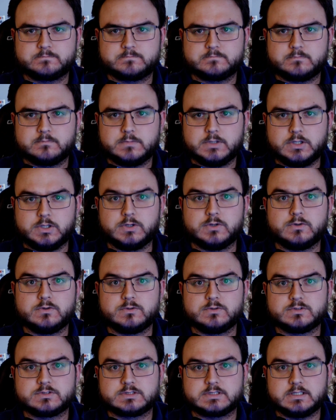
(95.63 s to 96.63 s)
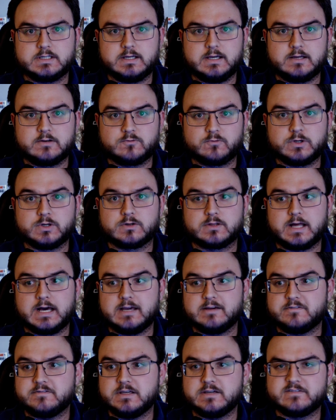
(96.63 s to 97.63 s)
used in real life,
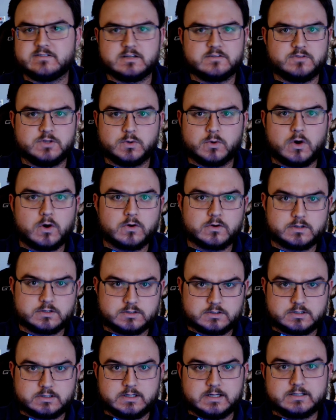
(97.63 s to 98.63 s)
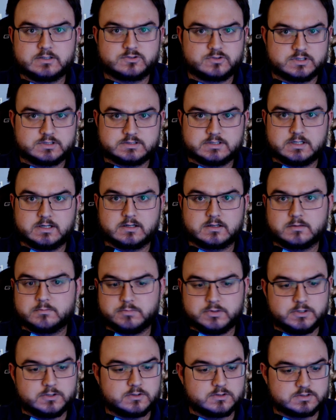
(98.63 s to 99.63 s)
even if you aren't interested in
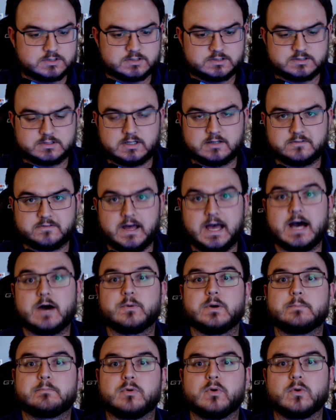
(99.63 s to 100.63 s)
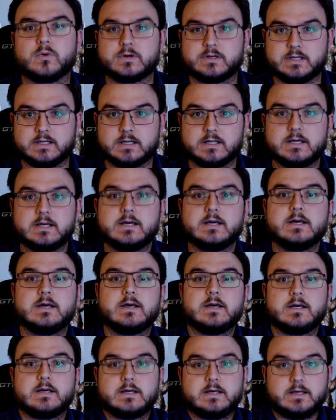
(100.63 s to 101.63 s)
computers and stuff. How important
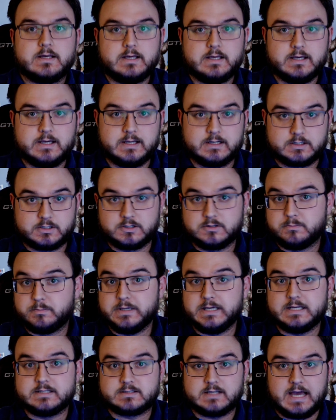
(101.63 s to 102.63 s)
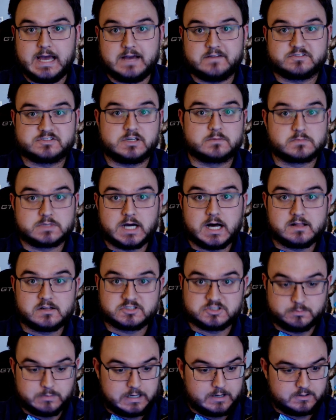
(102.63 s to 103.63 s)
it could be to have some knowledge
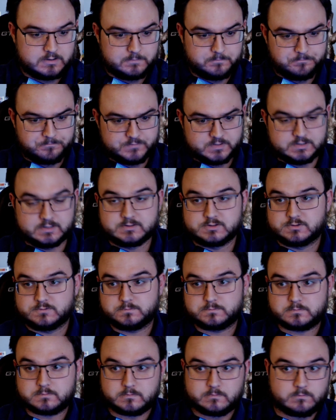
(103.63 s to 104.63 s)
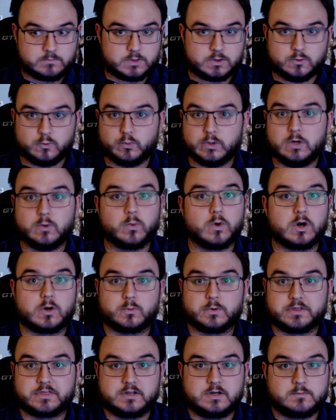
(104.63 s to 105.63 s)
about them, since we work with
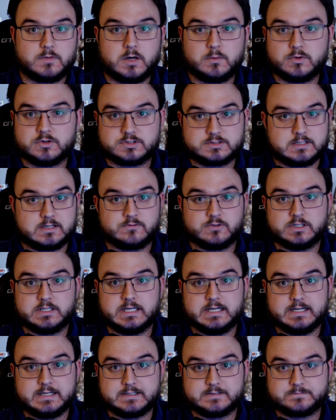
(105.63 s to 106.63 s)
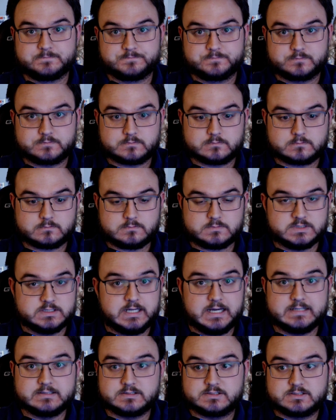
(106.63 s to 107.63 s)
them almost every day,
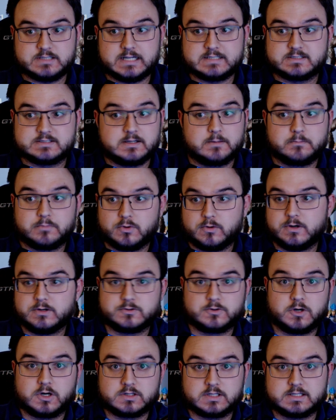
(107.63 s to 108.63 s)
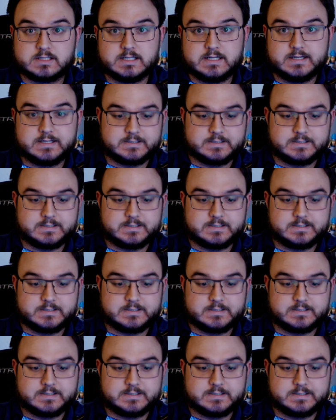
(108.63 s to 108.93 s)
and at some point during the day.